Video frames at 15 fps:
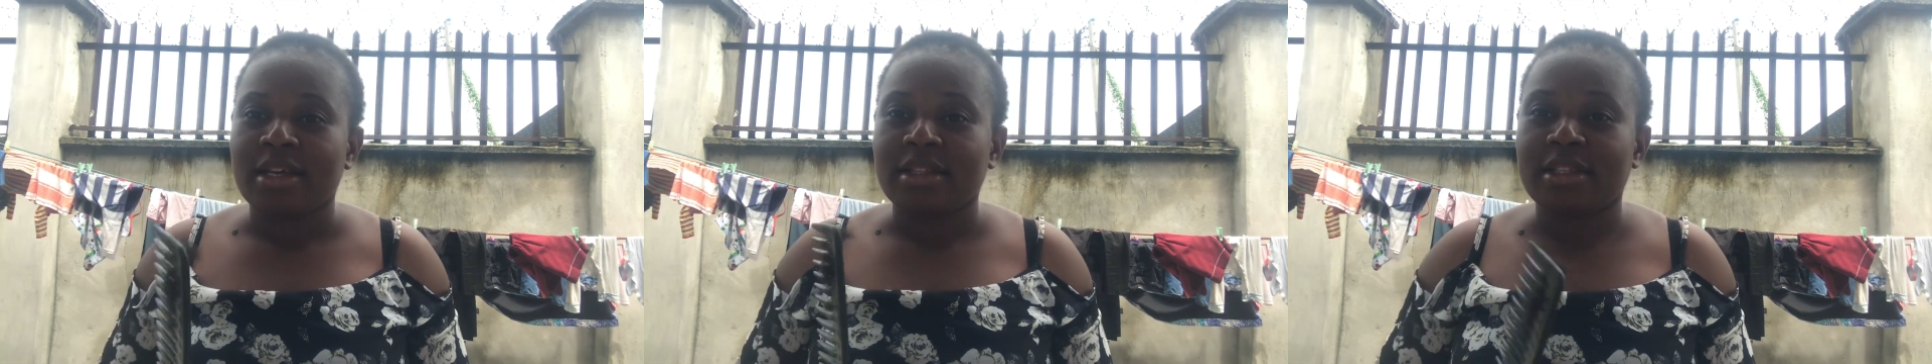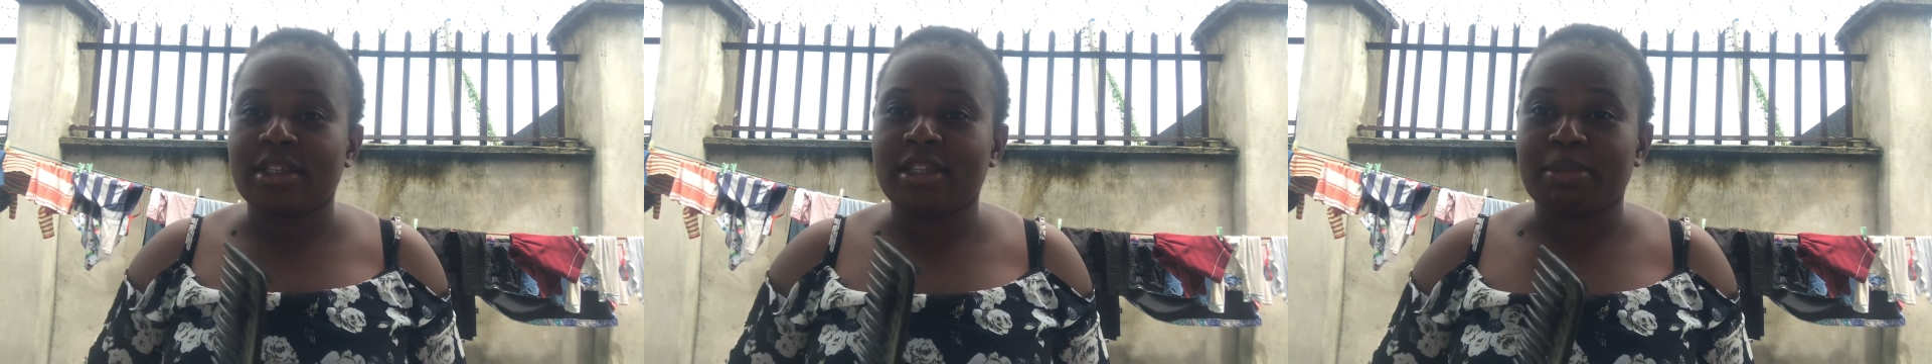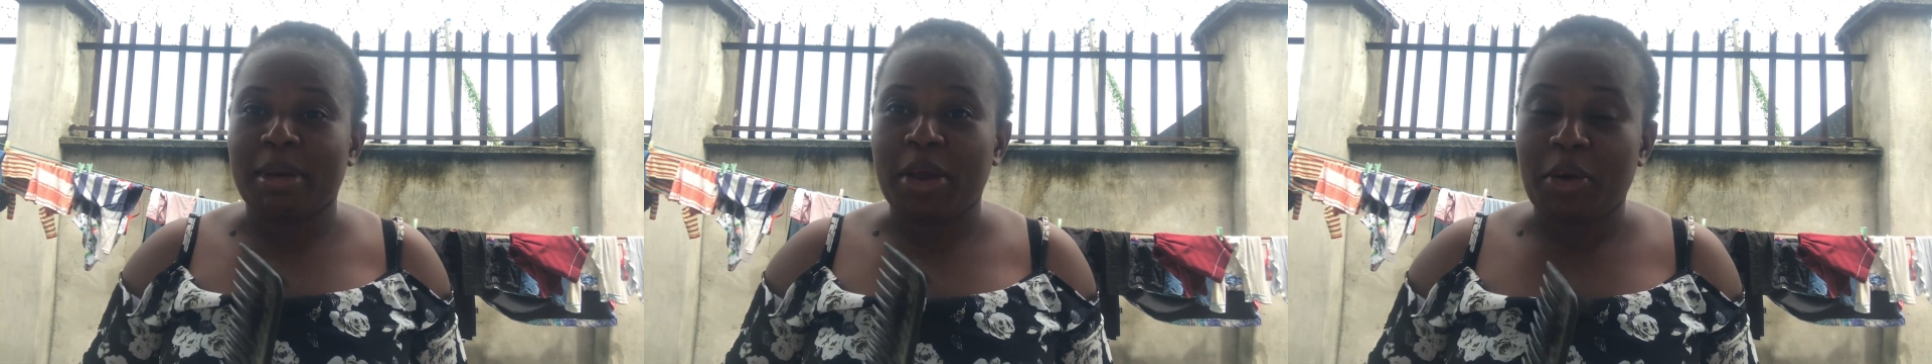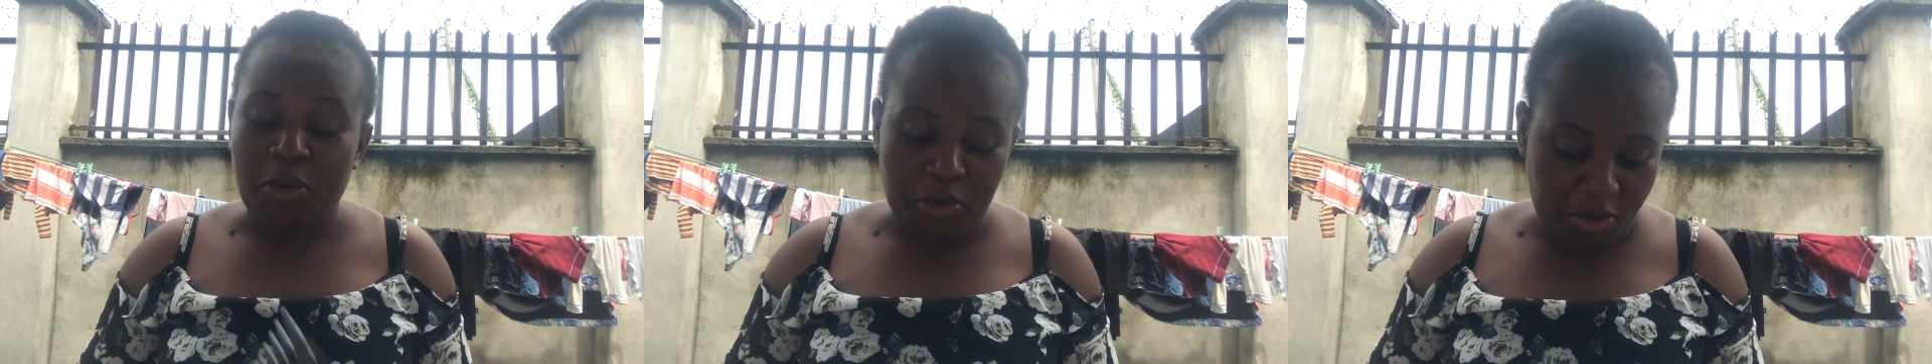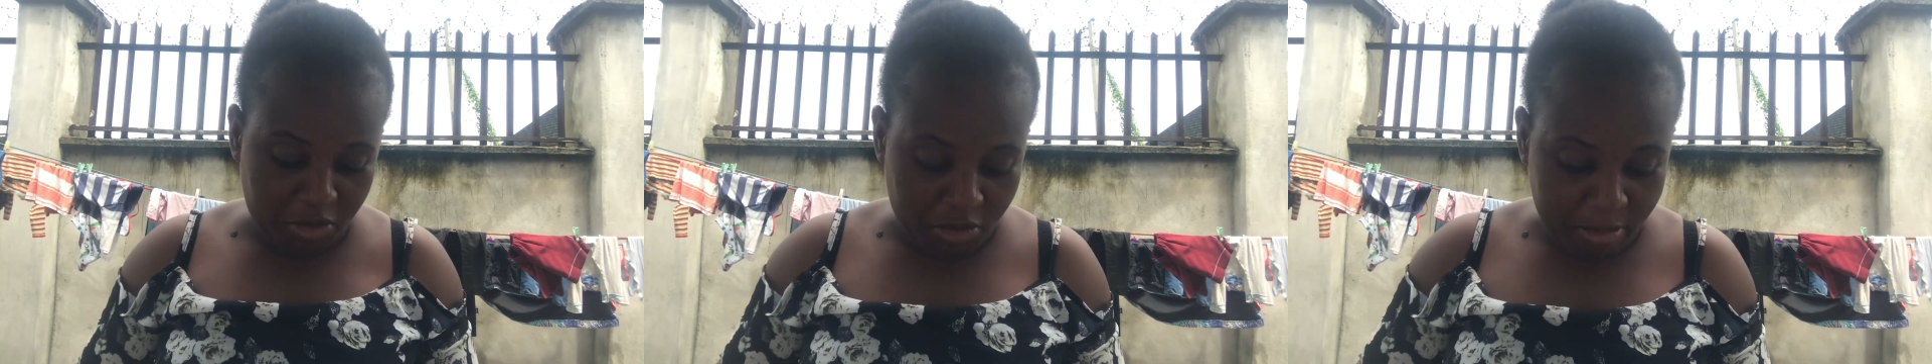This is my
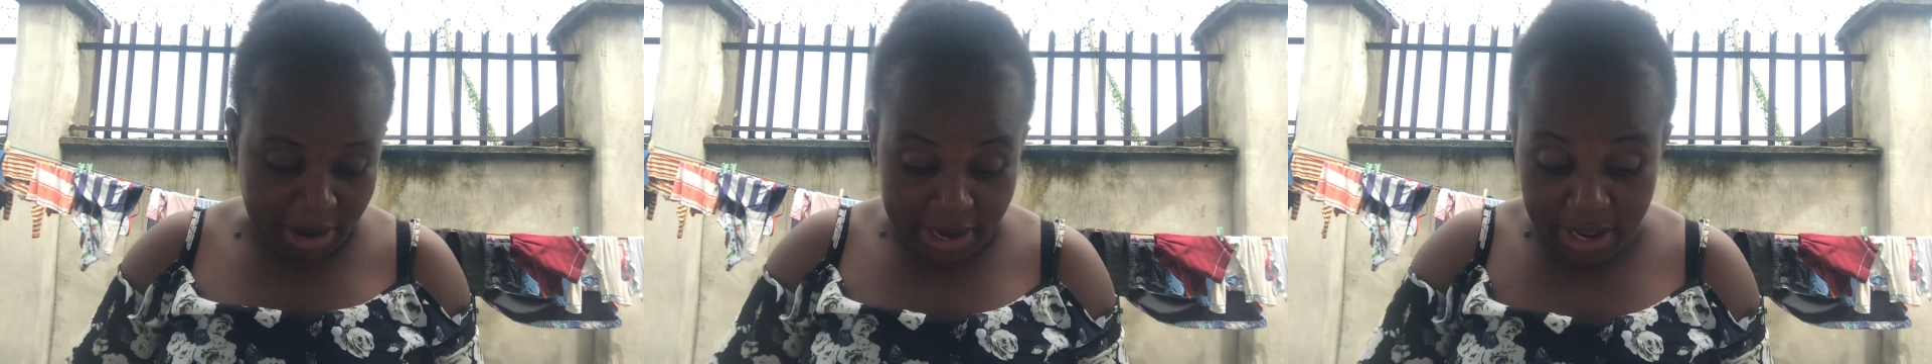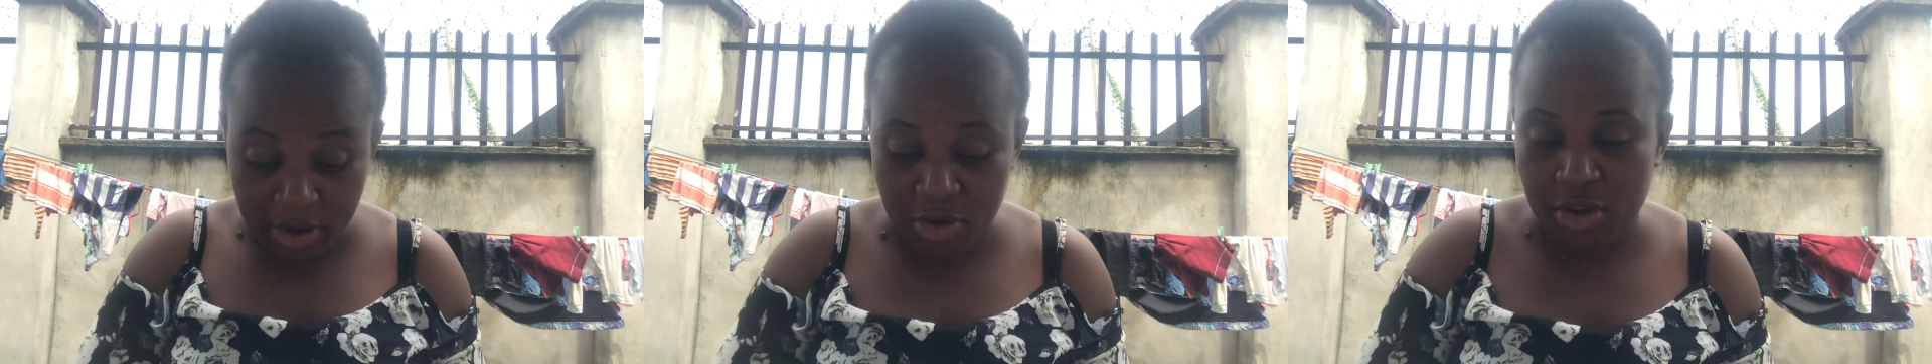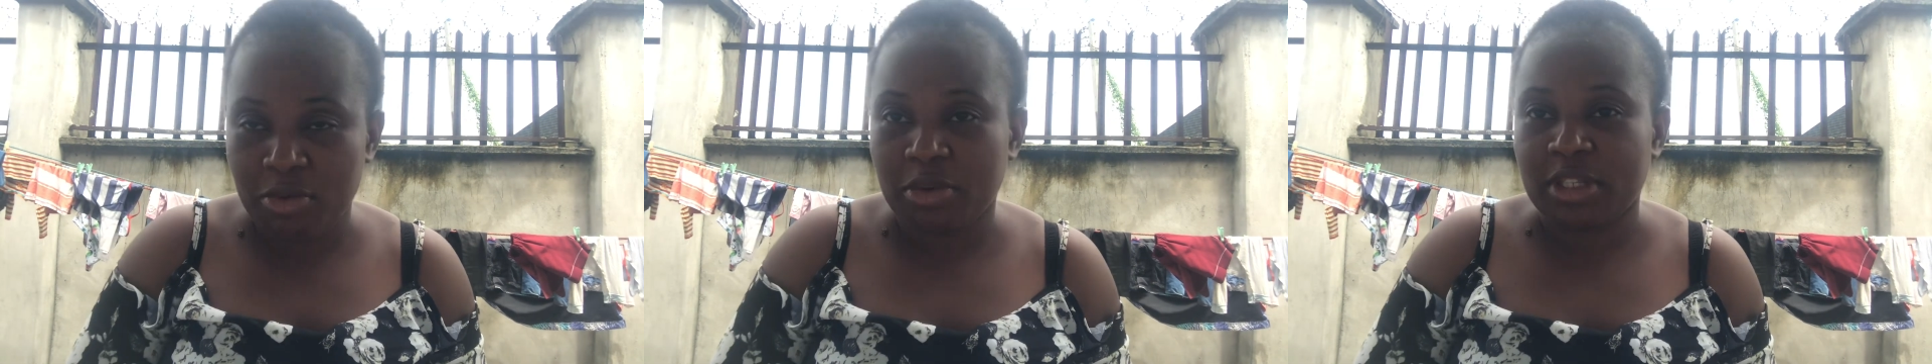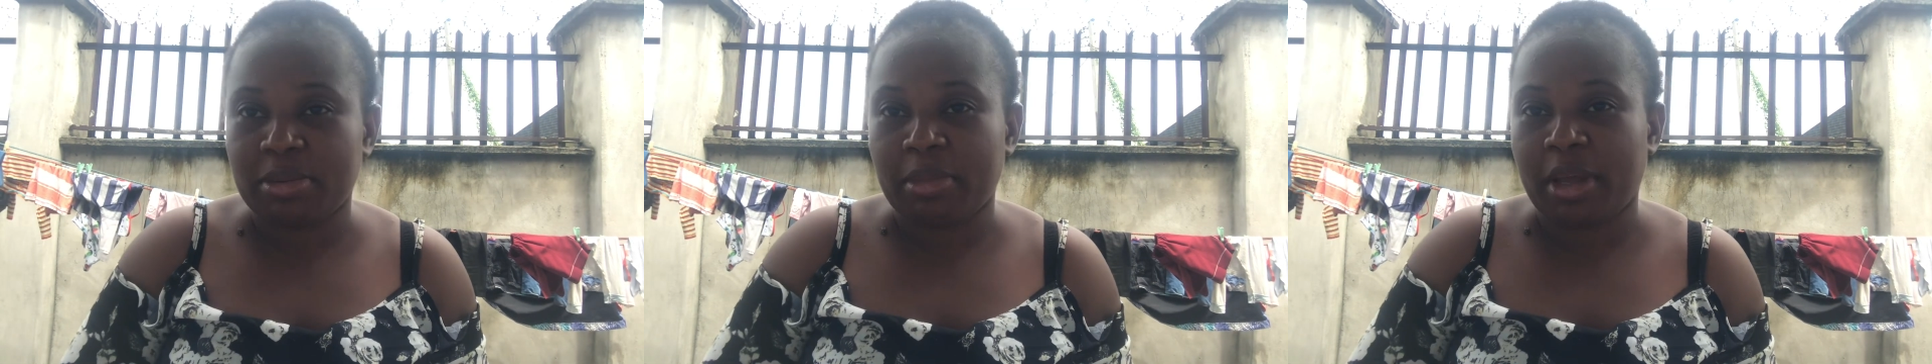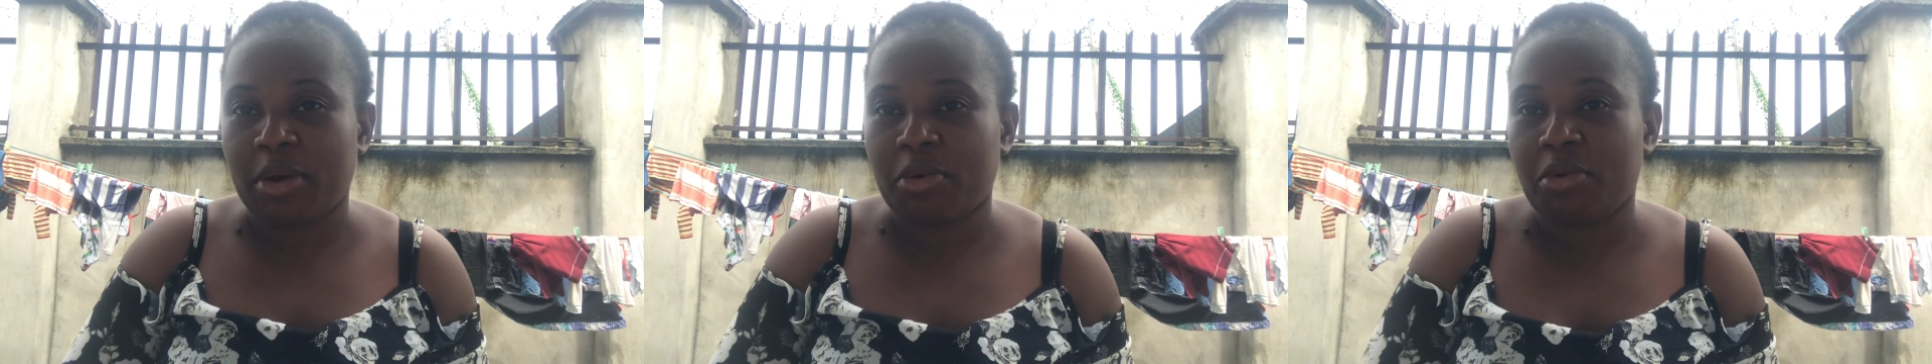comb. I like going
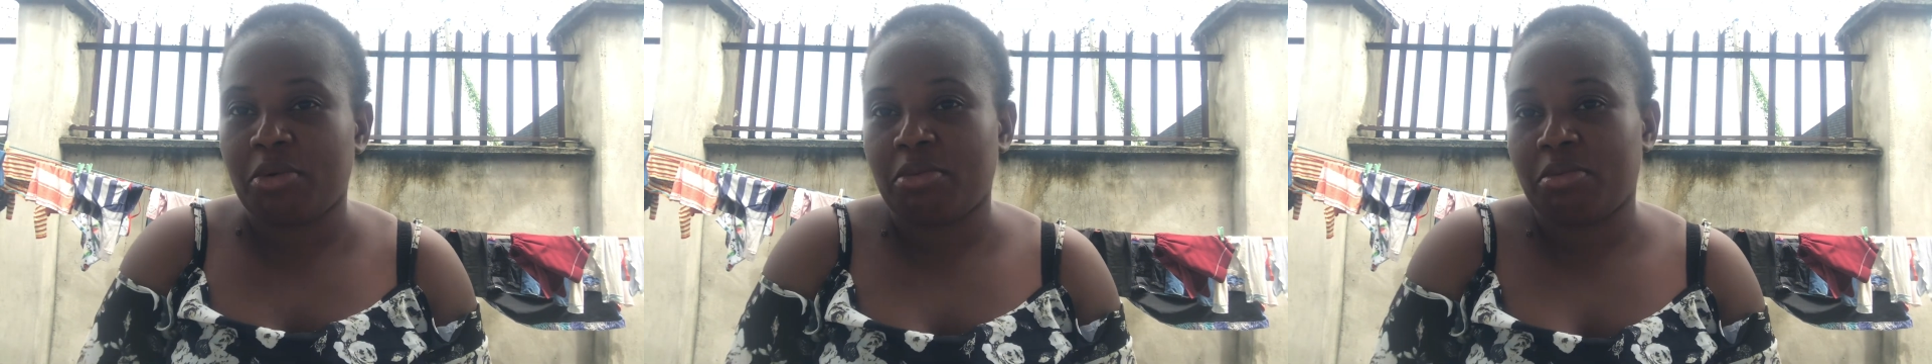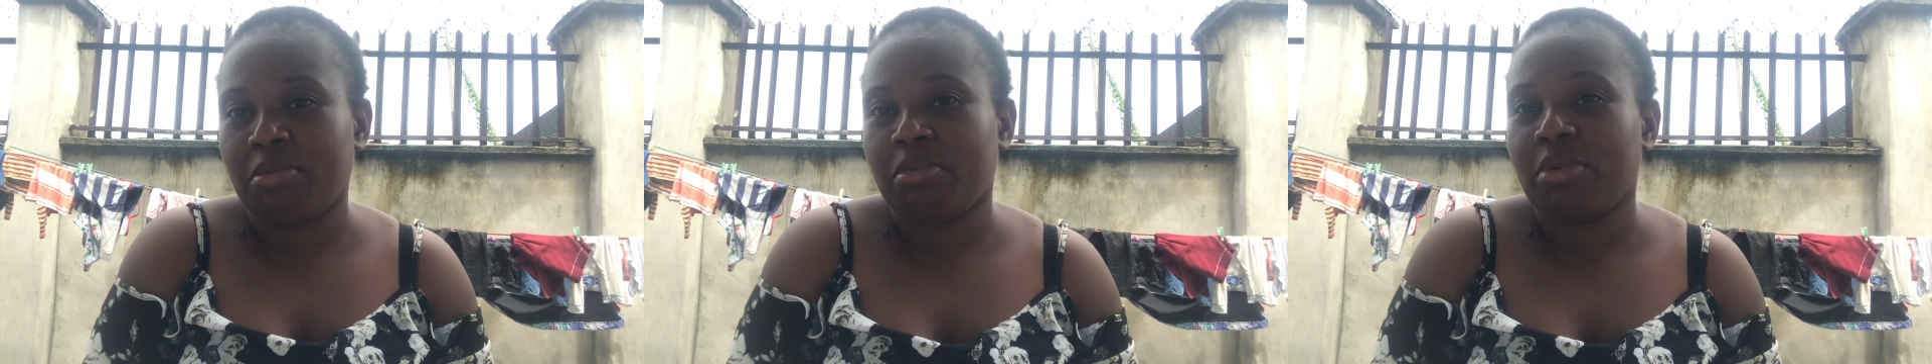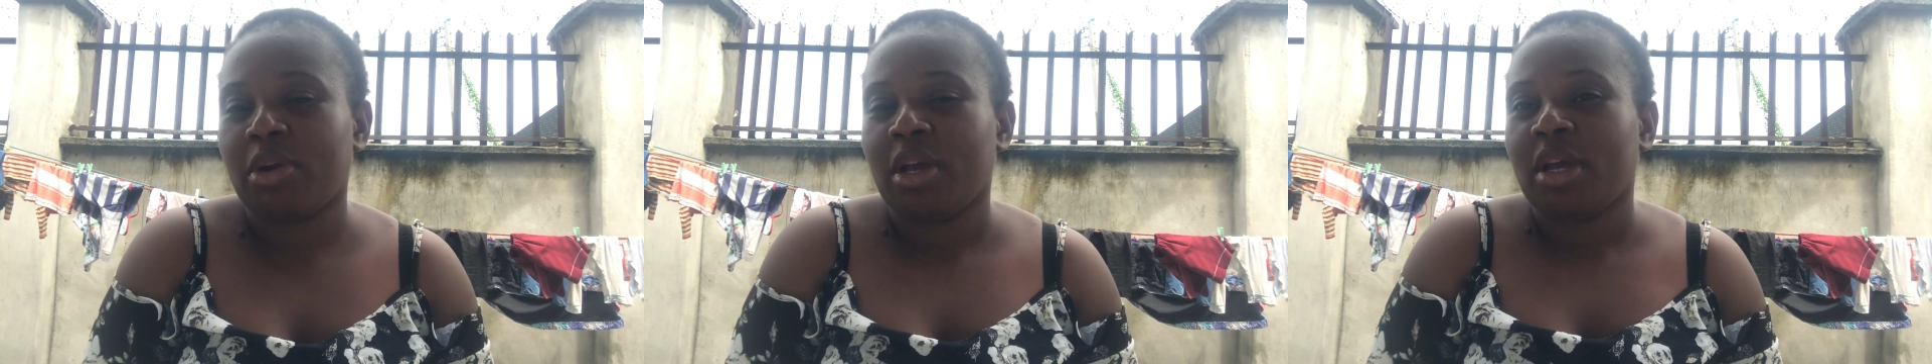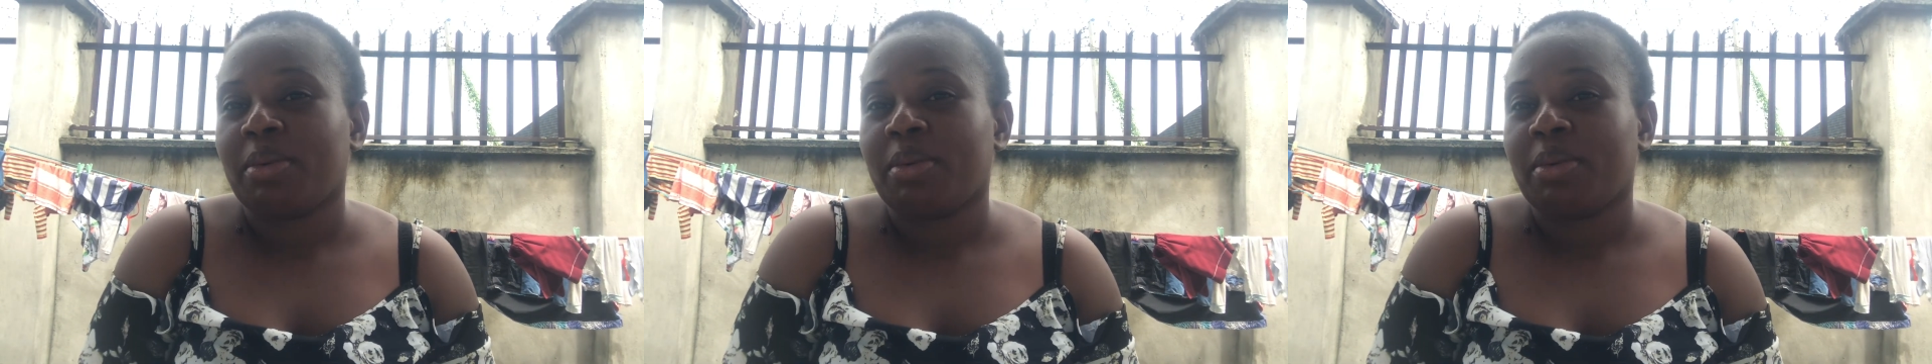with my comb